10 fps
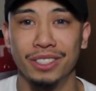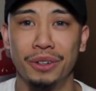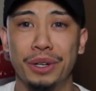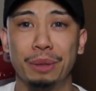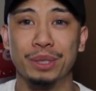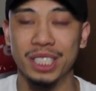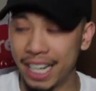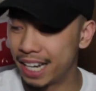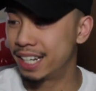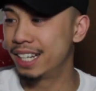You know what I'm
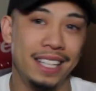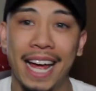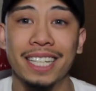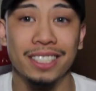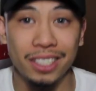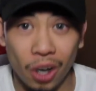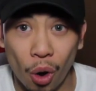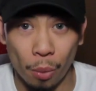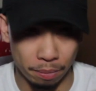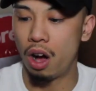saying? That's
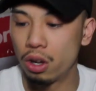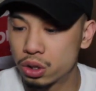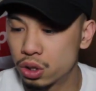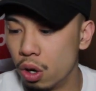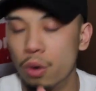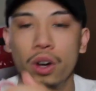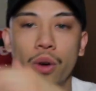dope. Also,